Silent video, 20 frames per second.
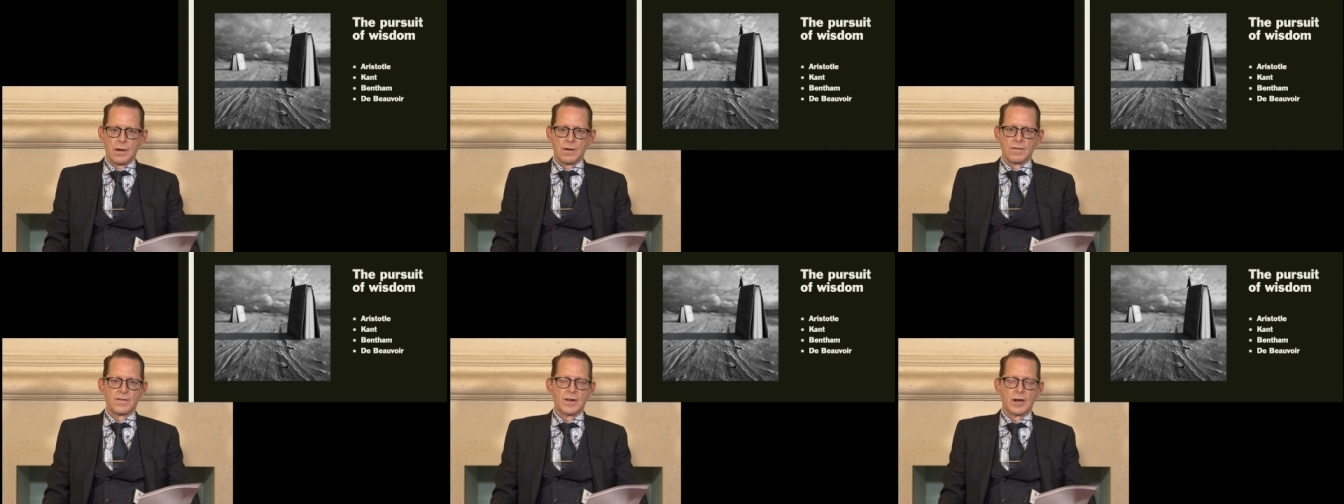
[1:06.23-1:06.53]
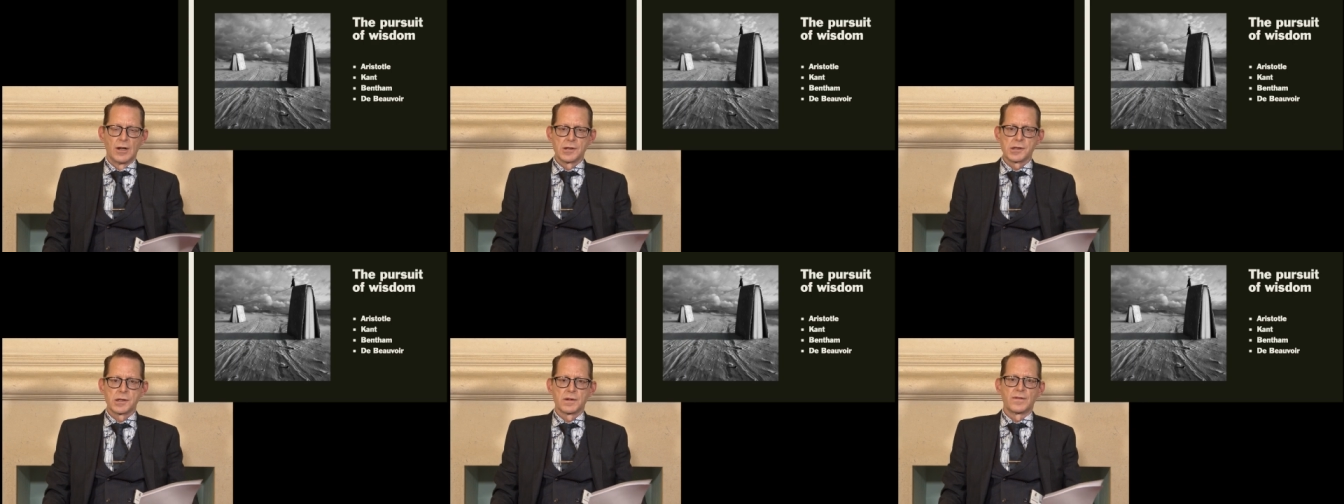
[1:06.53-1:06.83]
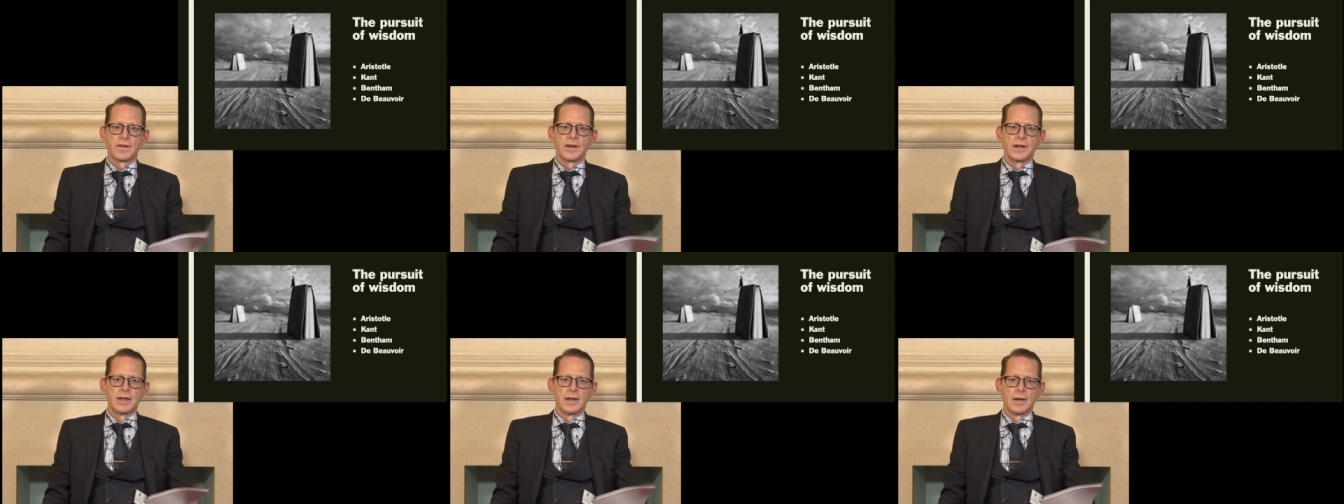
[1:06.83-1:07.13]

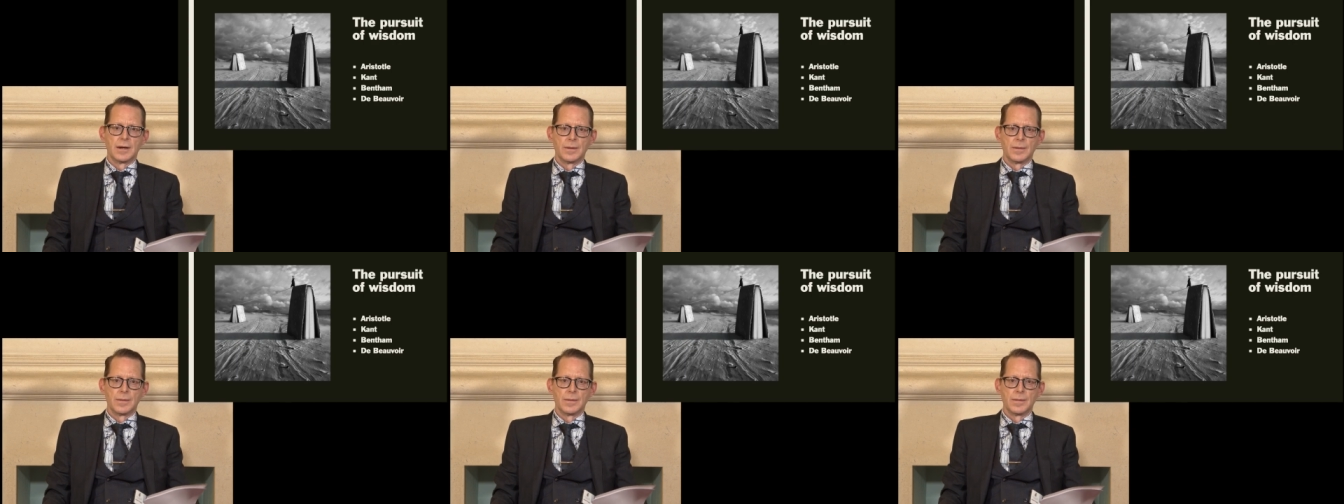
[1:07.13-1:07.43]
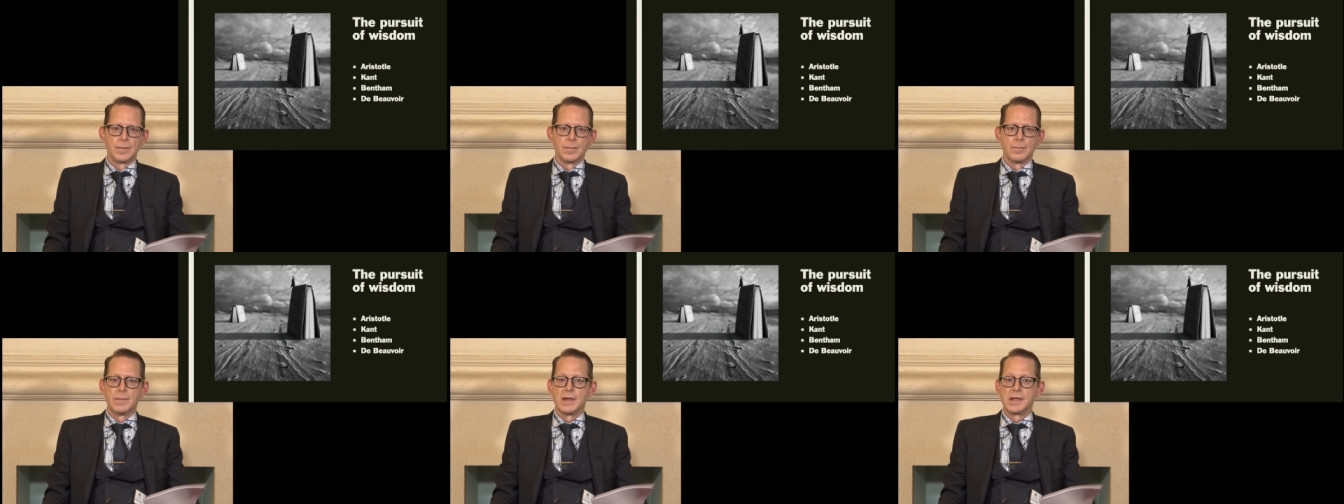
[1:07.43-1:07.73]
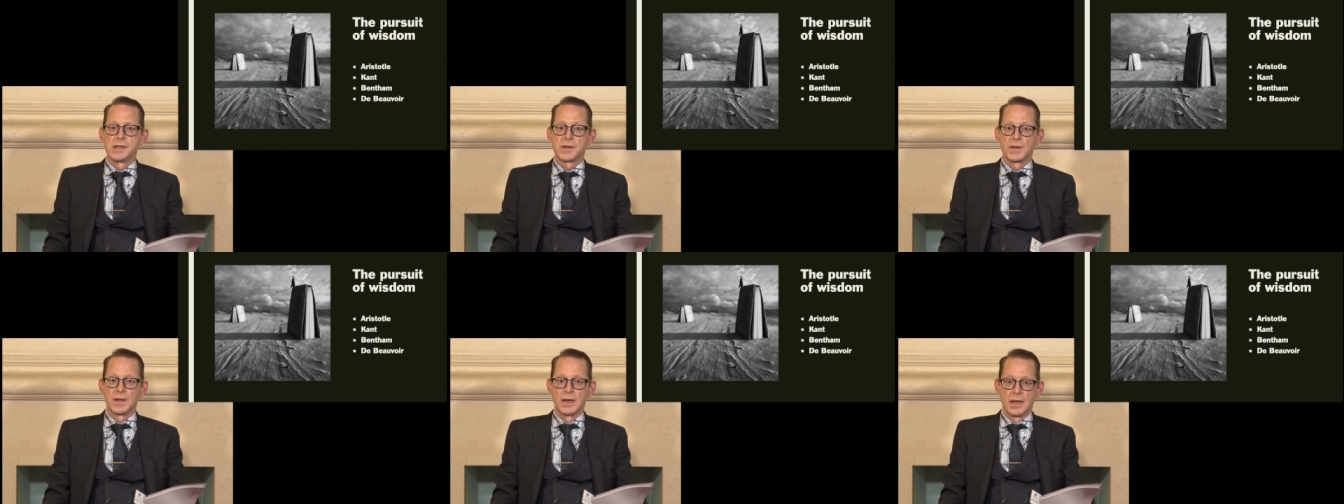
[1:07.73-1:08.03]
Philosophy
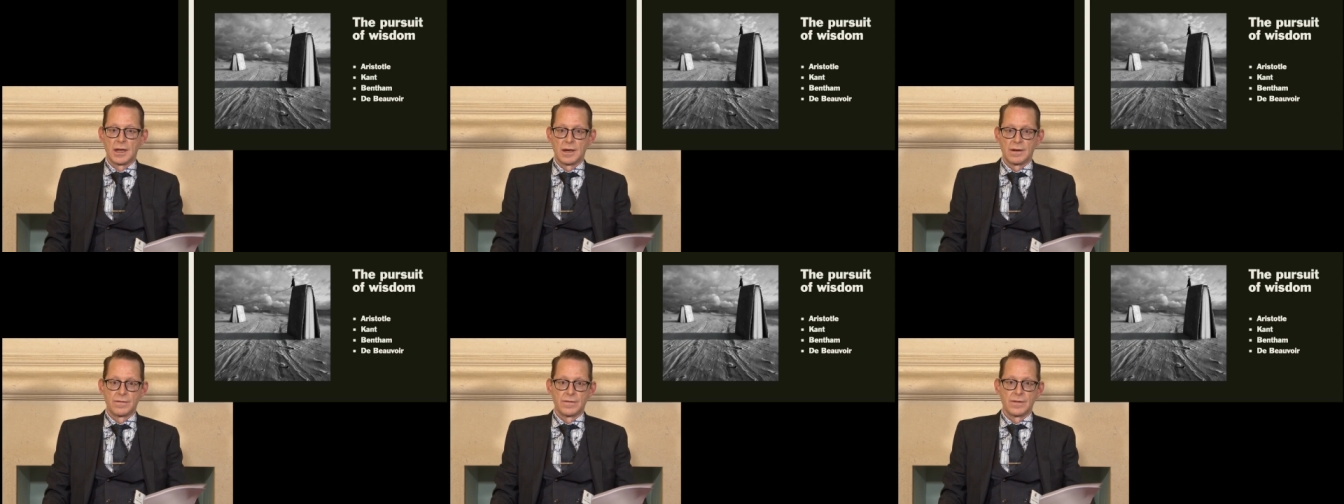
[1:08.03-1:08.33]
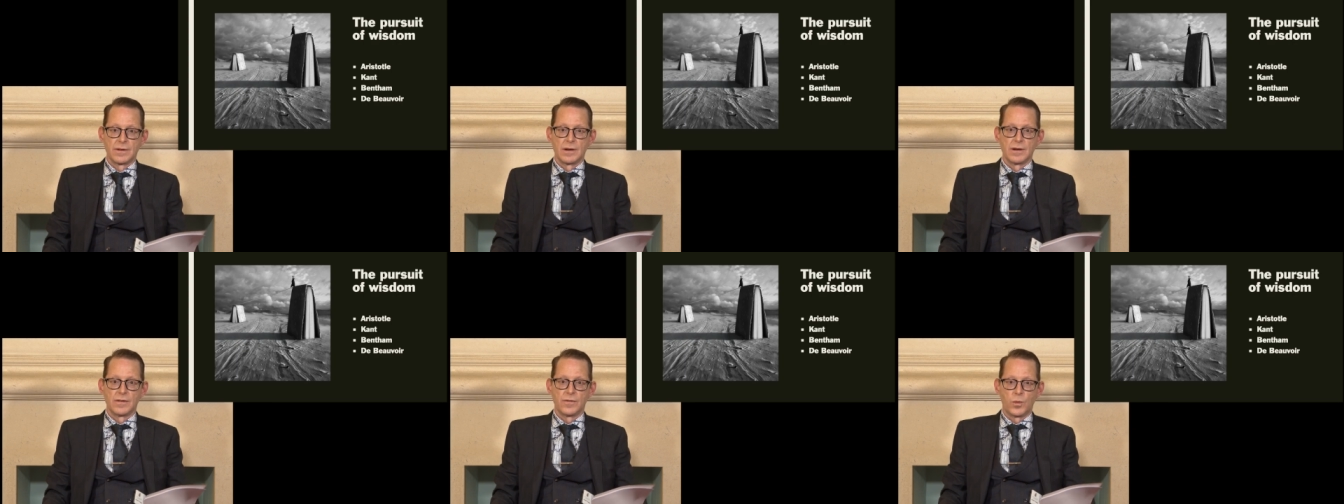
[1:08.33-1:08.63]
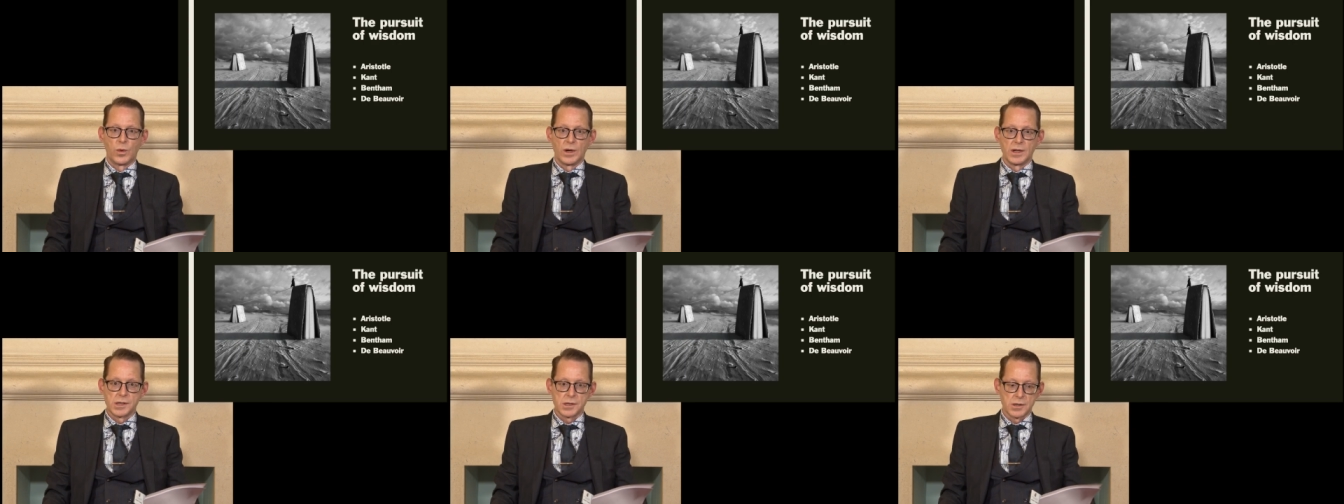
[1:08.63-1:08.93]
means the love of
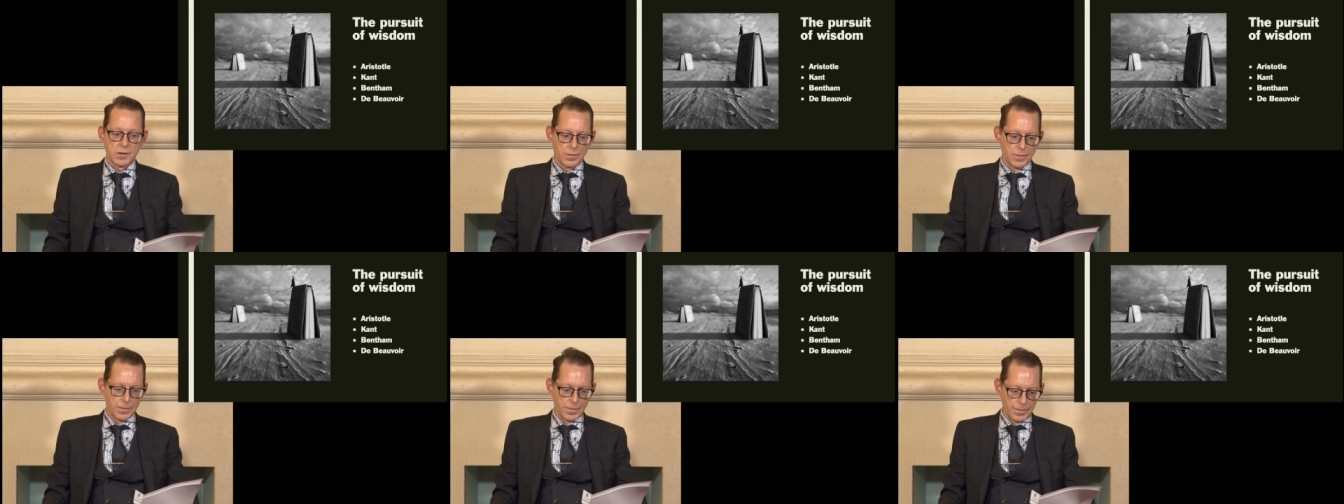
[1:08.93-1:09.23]
wisdom.